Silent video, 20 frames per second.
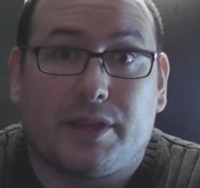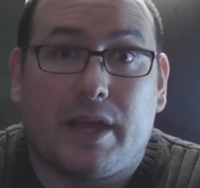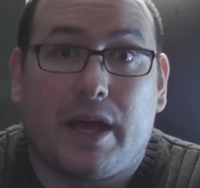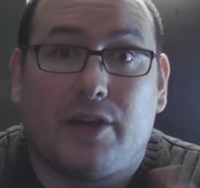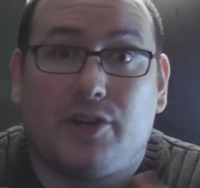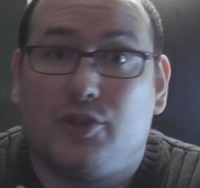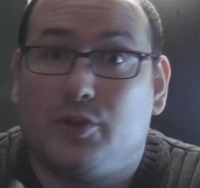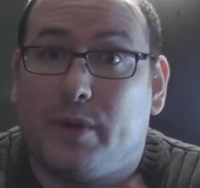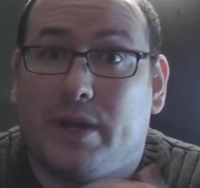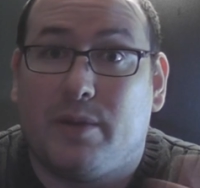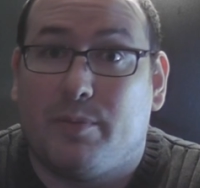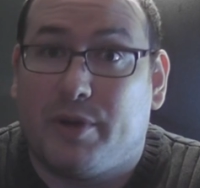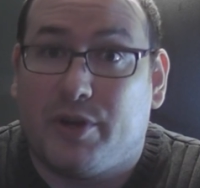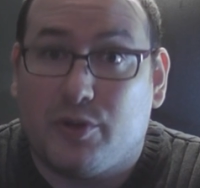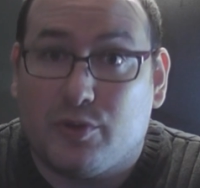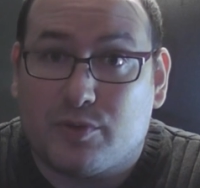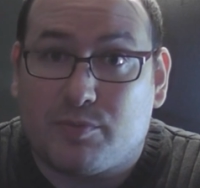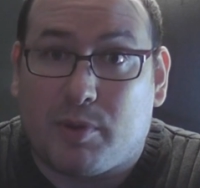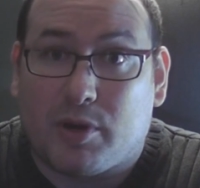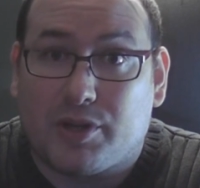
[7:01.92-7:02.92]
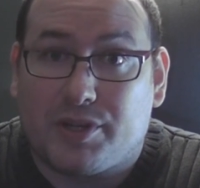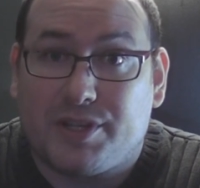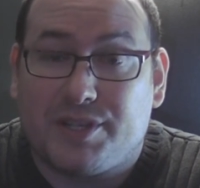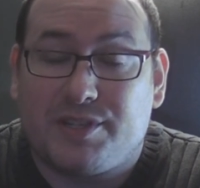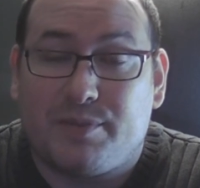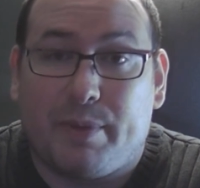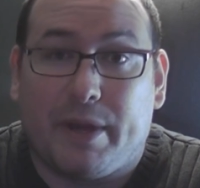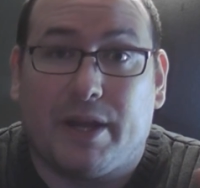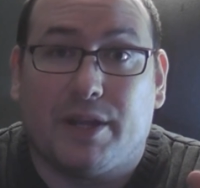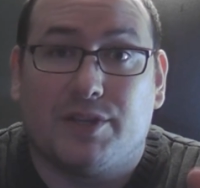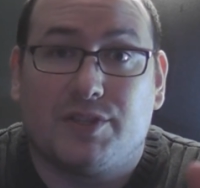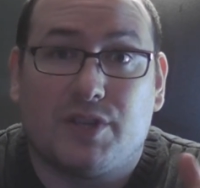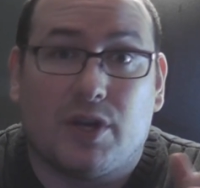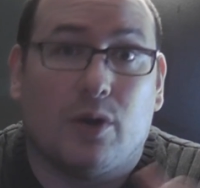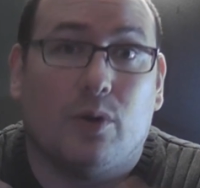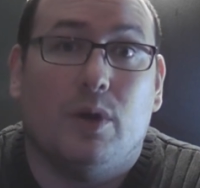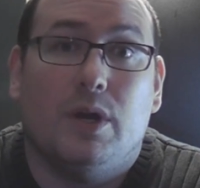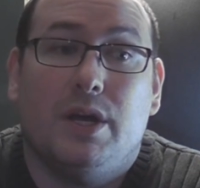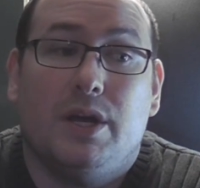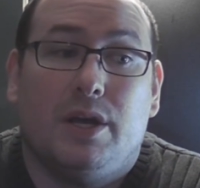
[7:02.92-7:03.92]
like that to anybody who's participating.
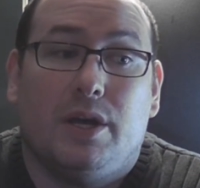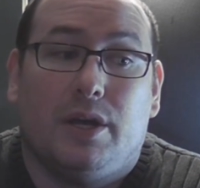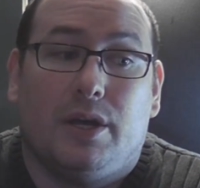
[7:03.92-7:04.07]
So